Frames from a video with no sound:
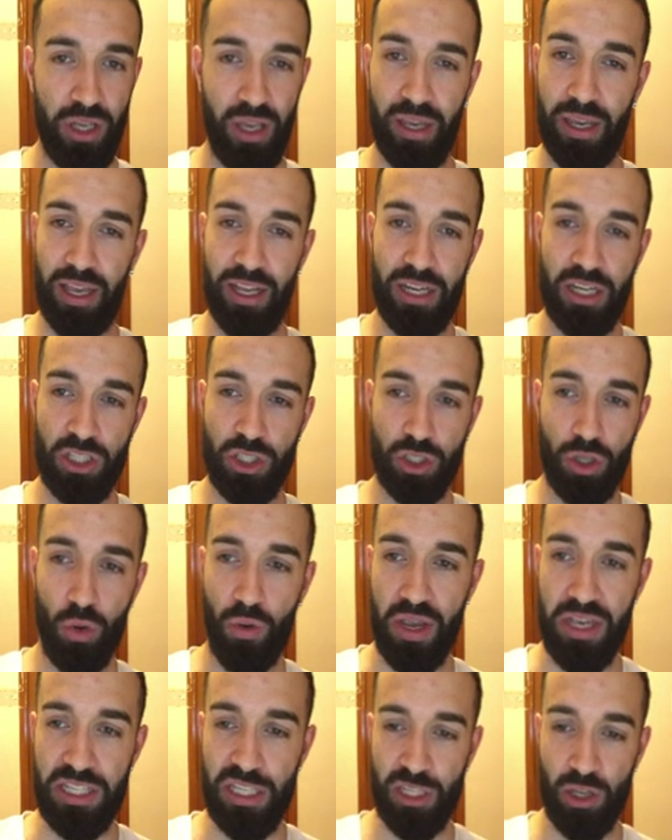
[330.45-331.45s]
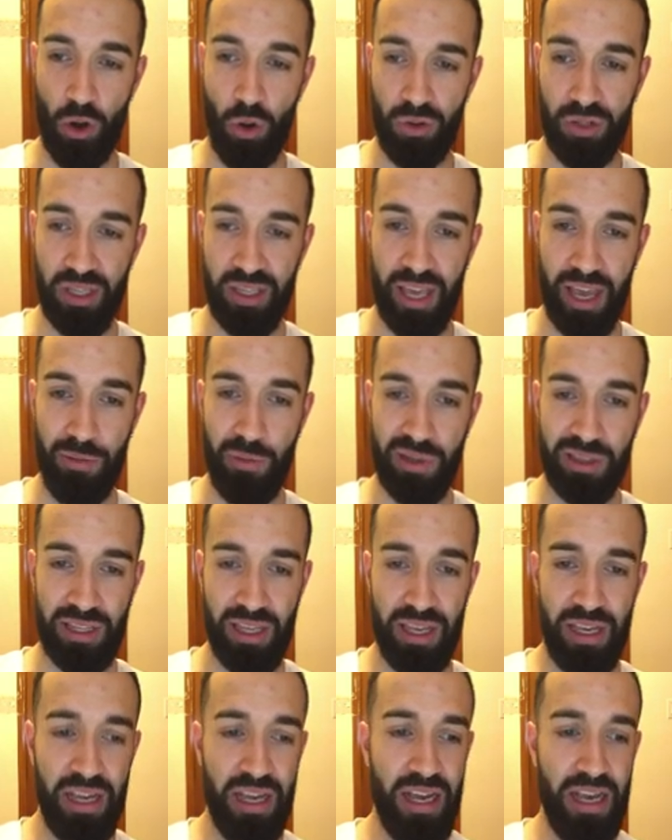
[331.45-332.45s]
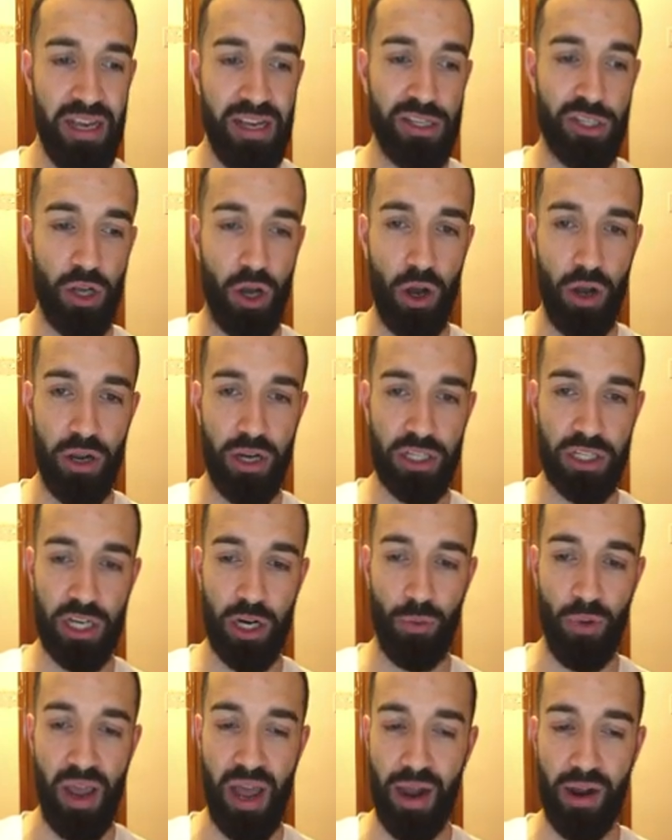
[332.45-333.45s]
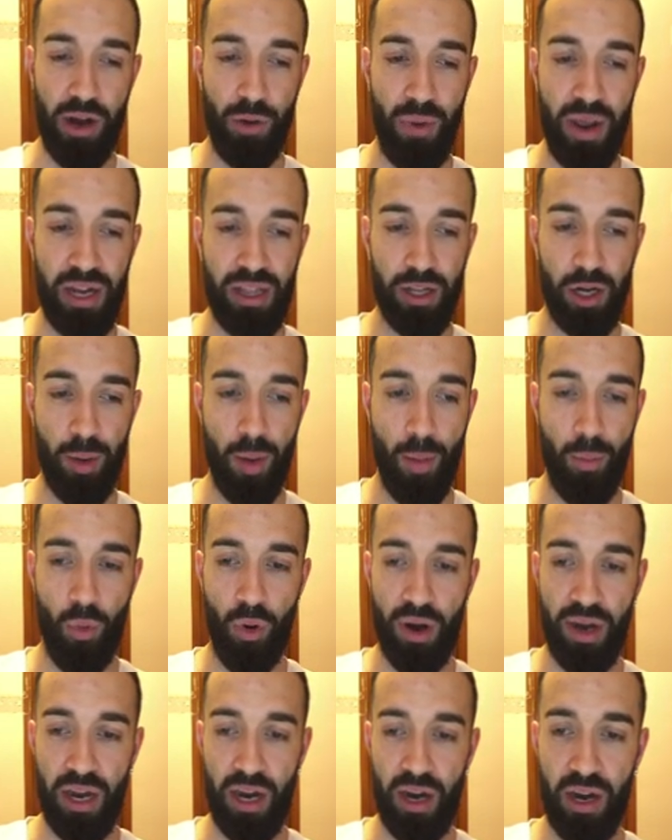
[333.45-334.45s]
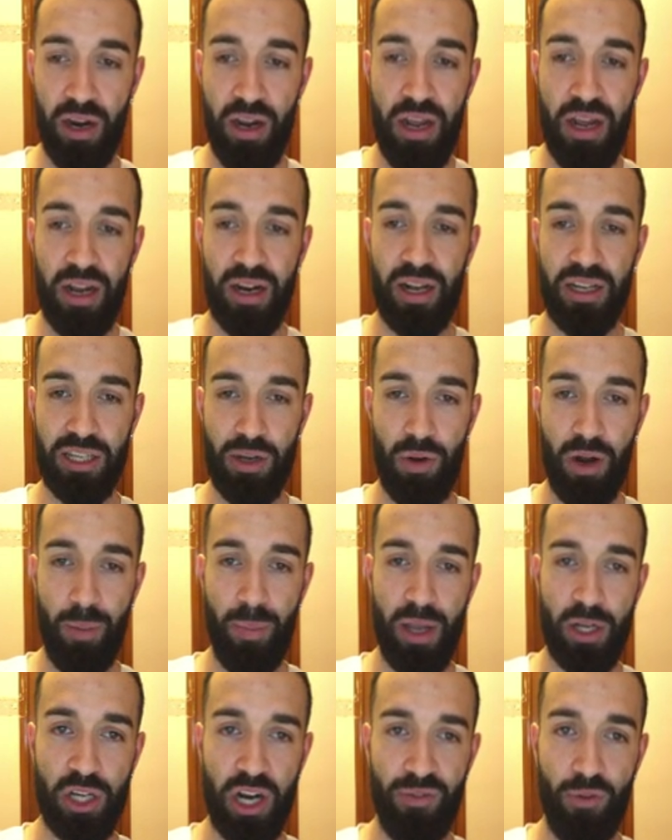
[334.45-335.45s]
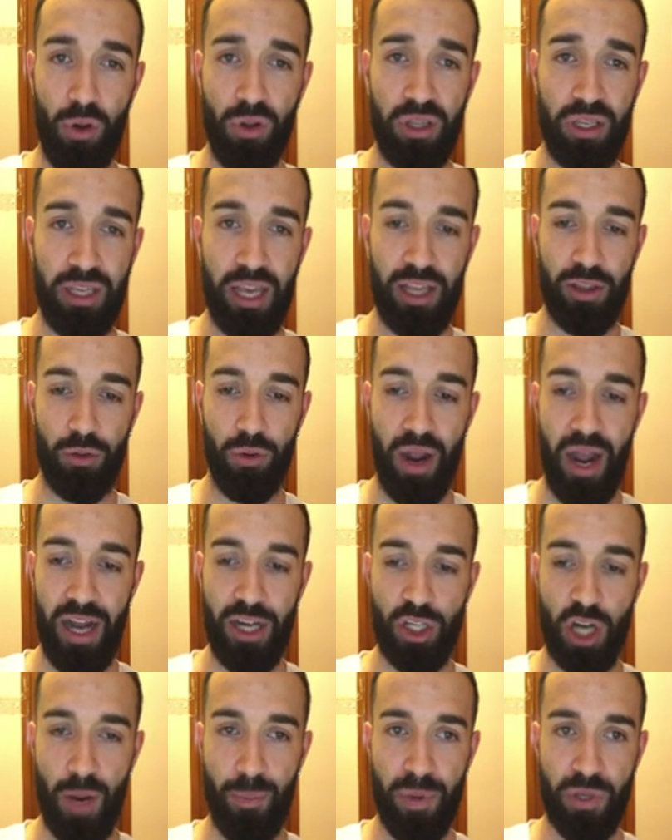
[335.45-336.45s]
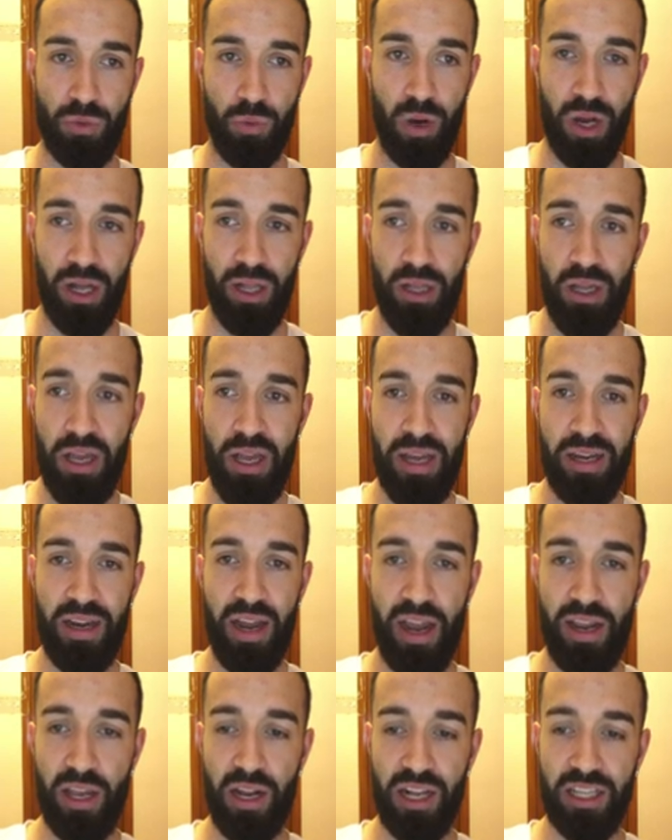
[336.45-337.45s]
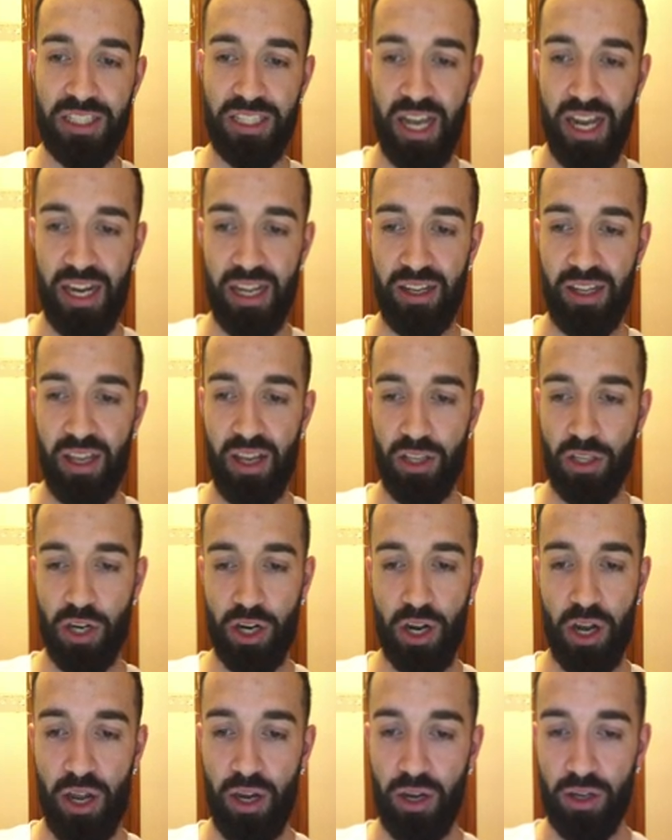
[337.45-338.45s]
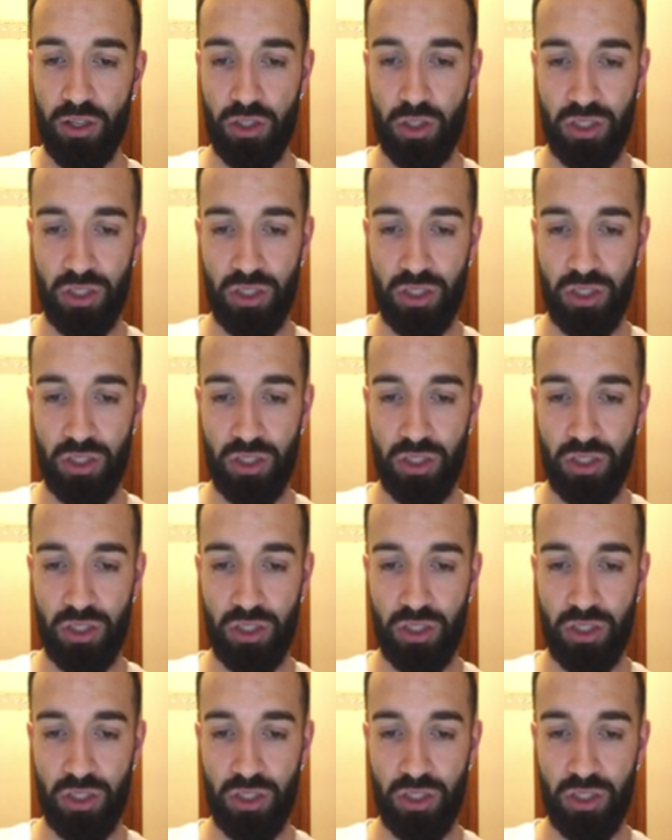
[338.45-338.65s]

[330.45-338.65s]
Like it's just so easy to OTK with it. So you're just gonna wait. I'm gonna wait a little bit more here because I want to make sure I'm OTK through hand trap as well. Now you got signing deal, you're good.